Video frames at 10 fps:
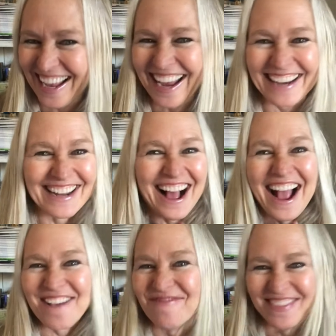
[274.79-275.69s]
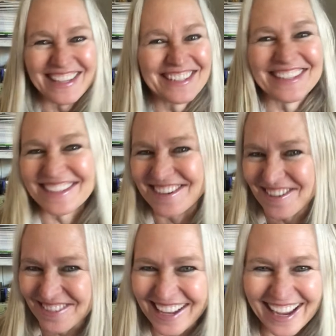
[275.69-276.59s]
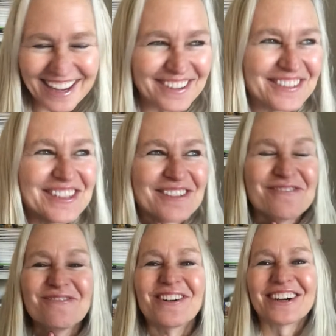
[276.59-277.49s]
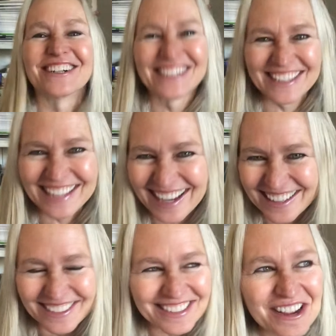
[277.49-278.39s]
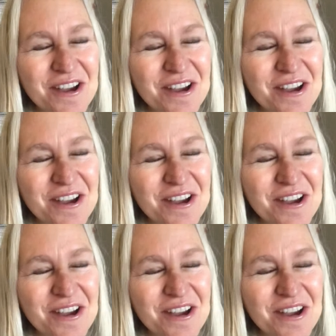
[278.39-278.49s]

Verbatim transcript: and I'm this is no lie, it was the worst sound.